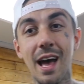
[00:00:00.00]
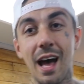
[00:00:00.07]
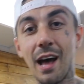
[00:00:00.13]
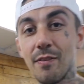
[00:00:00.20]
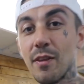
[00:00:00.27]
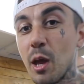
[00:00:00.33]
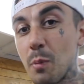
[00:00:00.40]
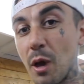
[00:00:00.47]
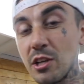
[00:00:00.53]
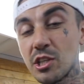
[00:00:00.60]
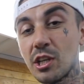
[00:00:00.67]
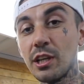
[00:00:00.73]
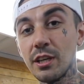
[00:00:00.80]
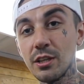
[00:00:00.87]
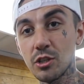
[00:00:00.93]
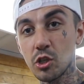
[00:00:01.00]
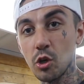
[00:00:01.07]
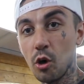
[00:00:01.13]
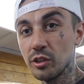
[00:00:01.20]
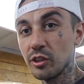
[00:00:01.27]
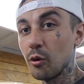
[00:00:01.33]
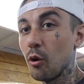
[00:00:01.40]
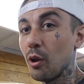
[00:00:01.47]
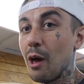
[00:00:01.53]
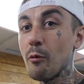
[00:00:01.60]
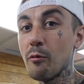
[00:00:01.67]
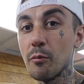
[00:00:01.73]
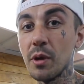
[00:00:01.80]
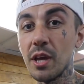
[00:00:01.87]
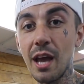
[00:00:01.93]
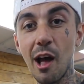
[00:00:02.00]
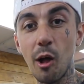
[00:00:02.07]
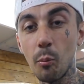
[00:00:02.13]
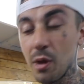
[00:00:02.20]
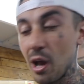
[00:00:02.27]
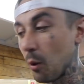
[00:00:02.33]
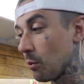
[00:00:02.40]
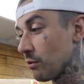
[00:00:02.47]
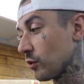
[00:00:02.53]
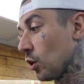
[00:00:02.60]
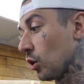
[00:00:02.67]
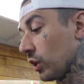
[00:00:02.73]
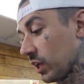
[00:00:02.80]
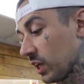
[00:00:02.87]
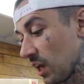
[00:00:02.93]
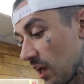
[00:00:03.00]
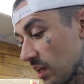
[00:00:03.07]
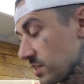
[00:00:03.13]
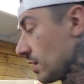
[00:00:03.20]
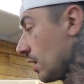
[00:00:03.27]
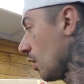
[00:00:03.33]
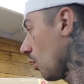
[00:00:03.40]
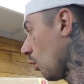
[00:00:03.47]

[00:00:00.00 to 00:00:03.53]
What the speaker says: And they basically sorted it all out for me, helped me out with all the kit,